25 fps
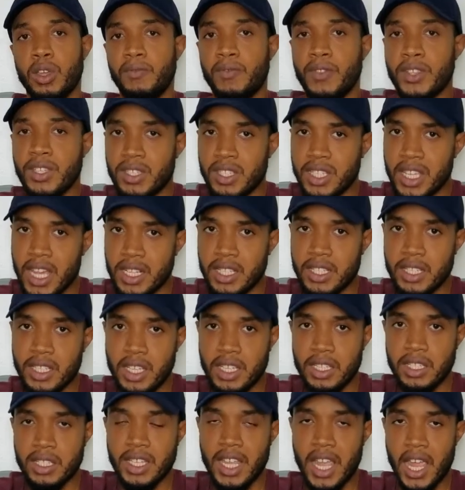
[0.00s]
If he sets
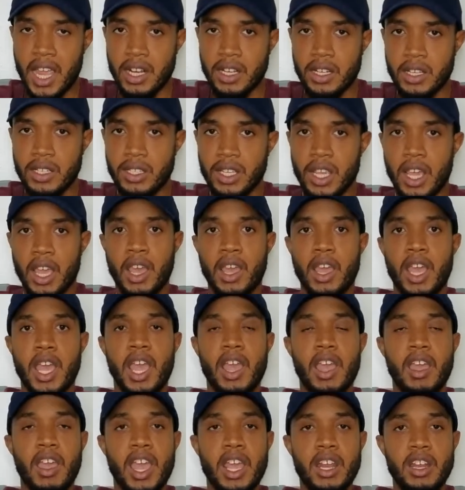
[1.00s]
these standards
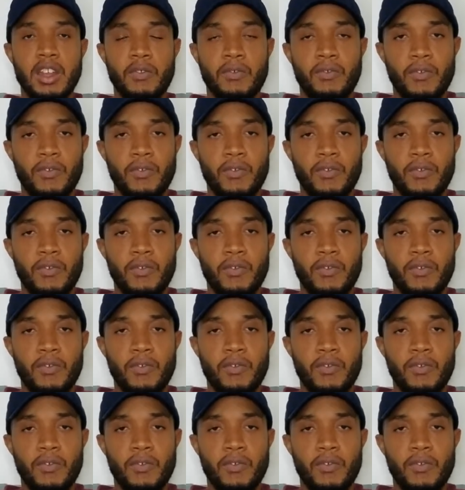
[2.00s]
in the